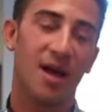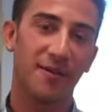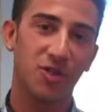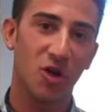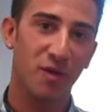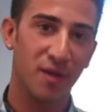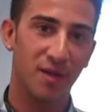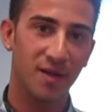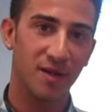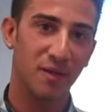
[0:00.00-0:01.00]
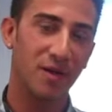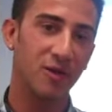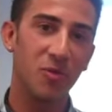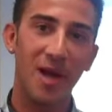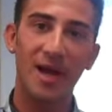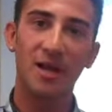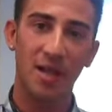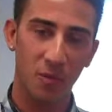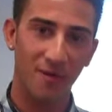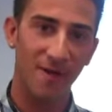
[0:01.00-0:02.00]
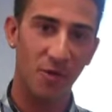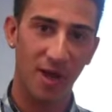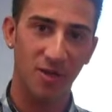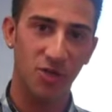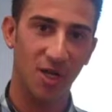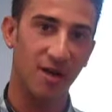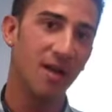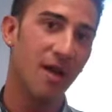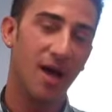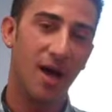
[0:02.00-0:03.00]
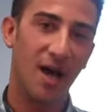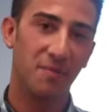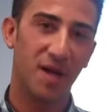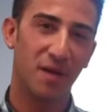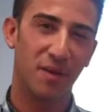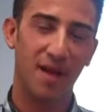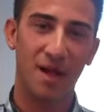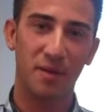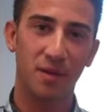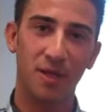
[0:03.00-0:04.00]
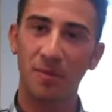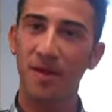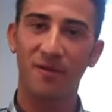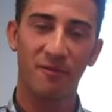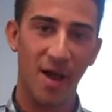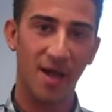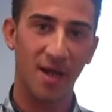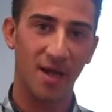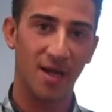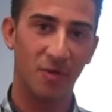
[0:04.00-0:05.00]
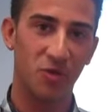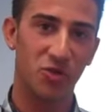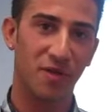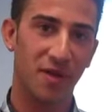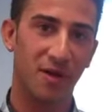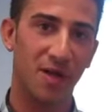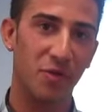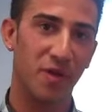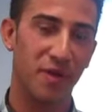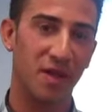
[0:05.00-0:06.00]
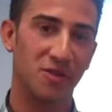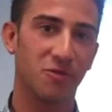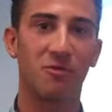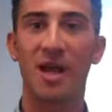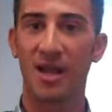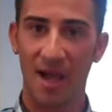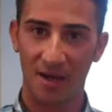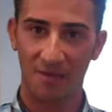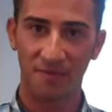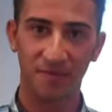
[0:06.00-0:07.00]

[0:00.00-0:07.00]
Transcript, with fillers: I've chosen Stila's Illuminating Liquid Foundation because it has a little bit of mica in it, which is going to allow the skin to radiate.